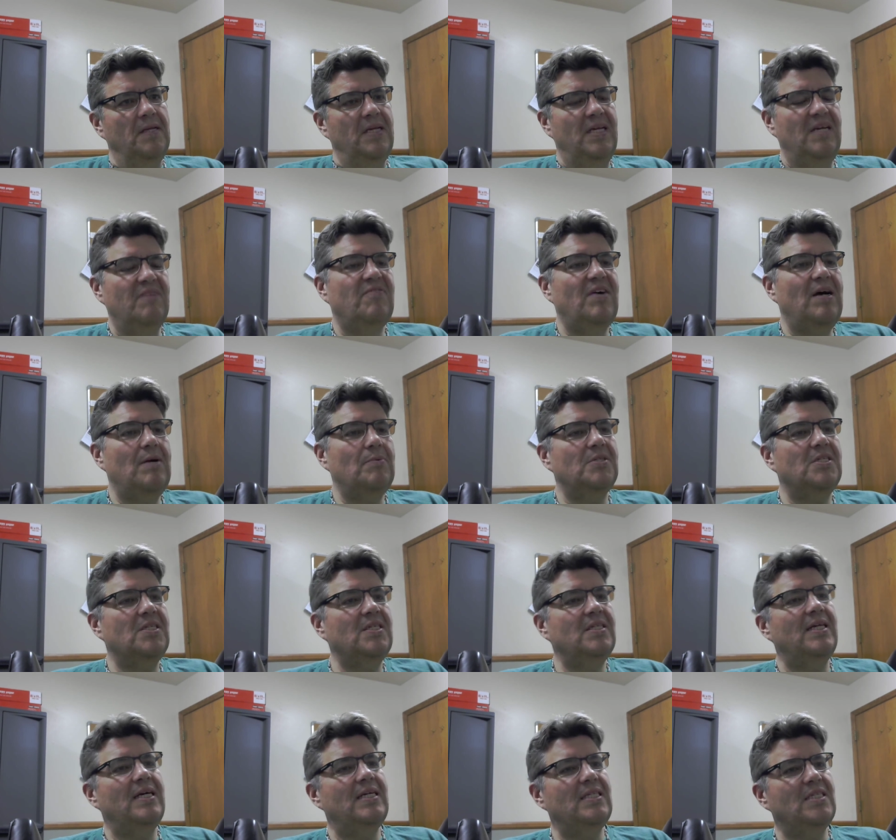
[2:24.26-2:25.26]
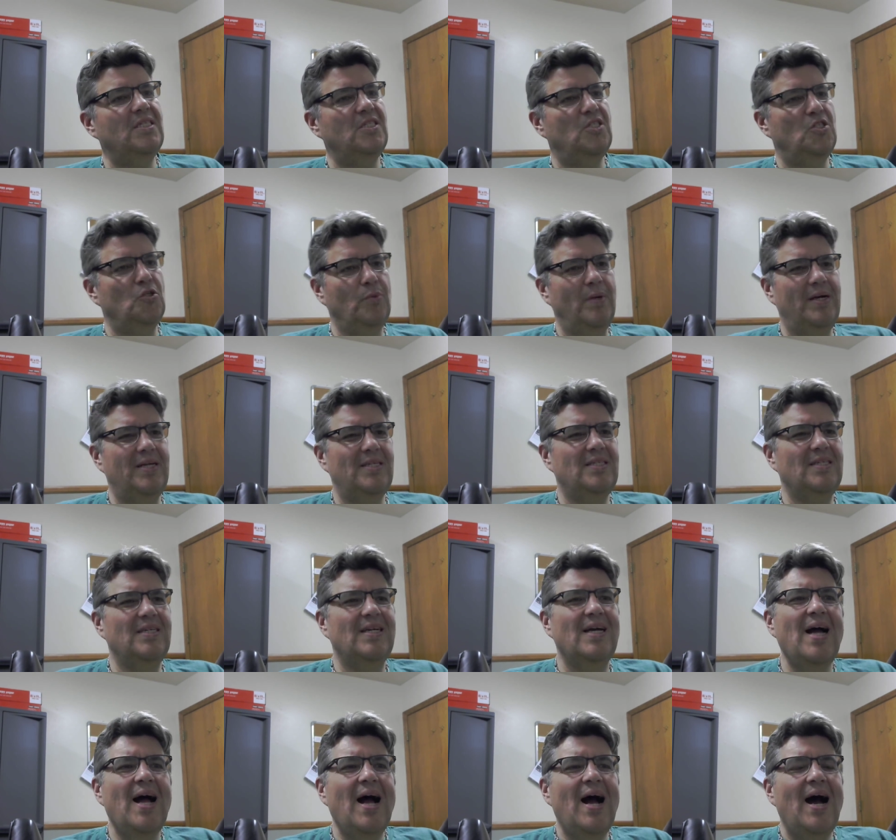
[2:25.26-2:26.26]
If I was in that situation,
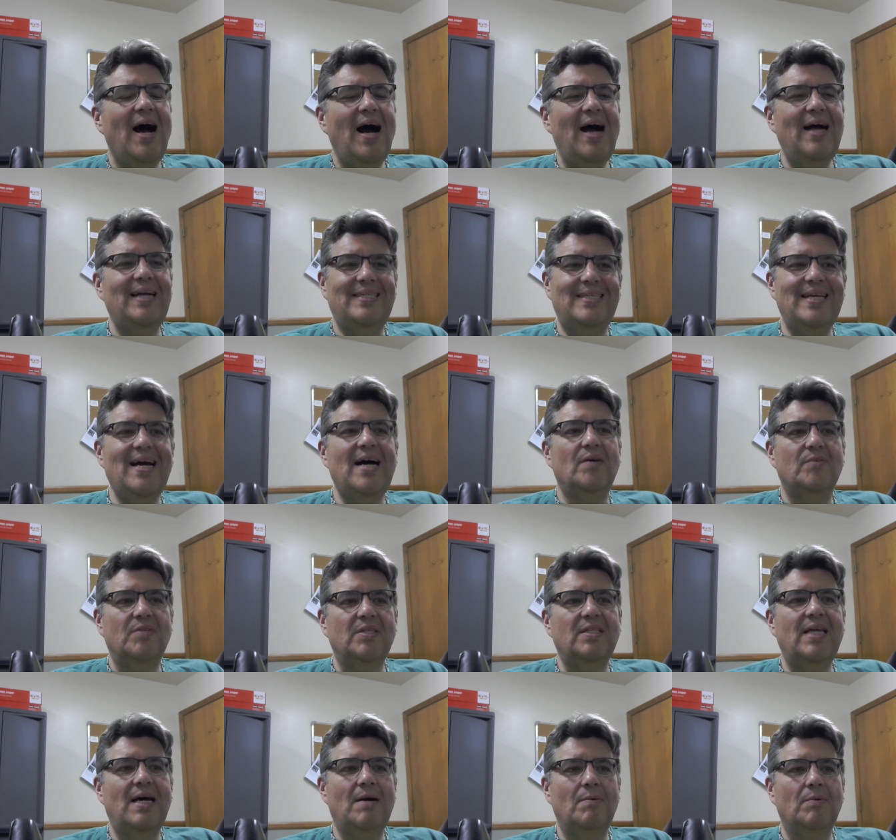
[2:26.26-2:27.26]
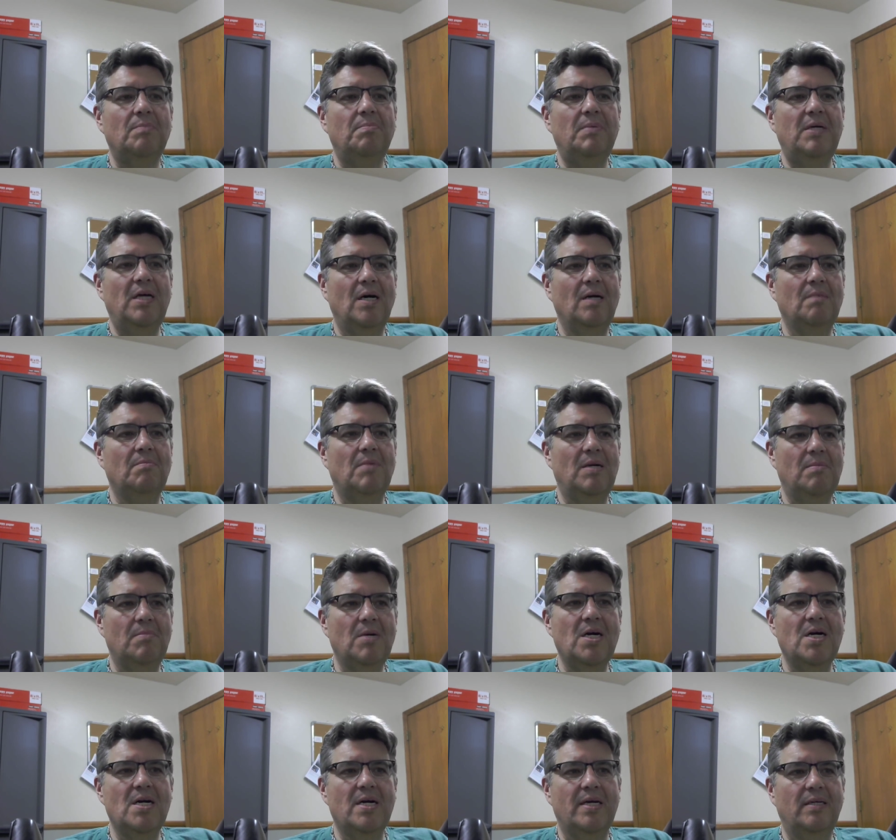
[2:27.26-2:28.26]
I doubt that that would be on my
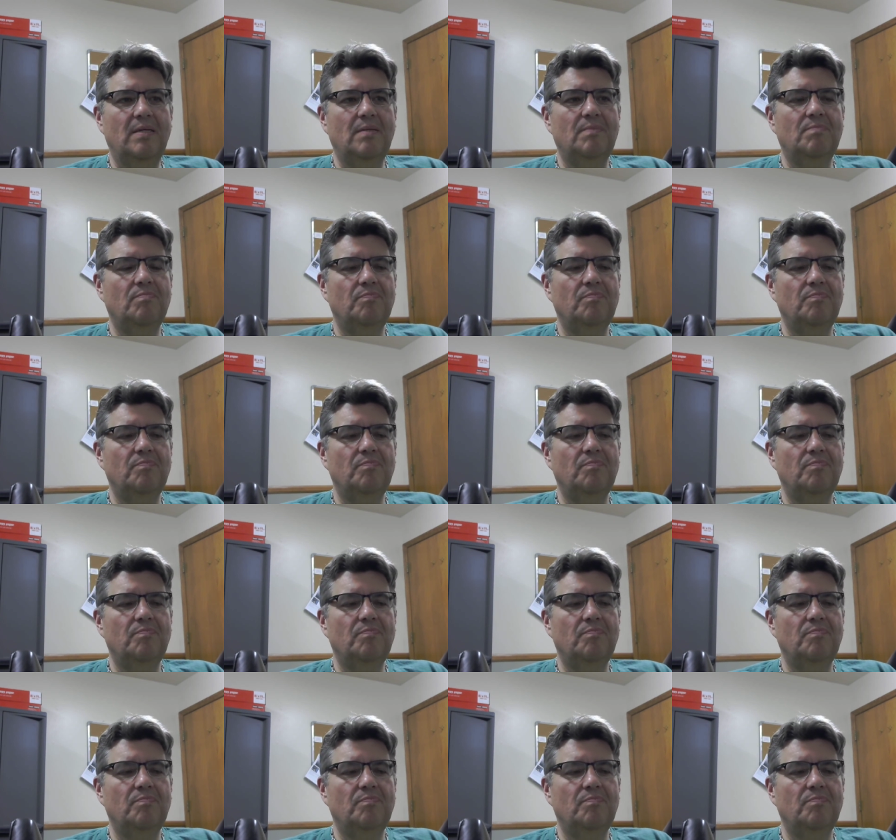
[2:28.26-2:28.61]
mind.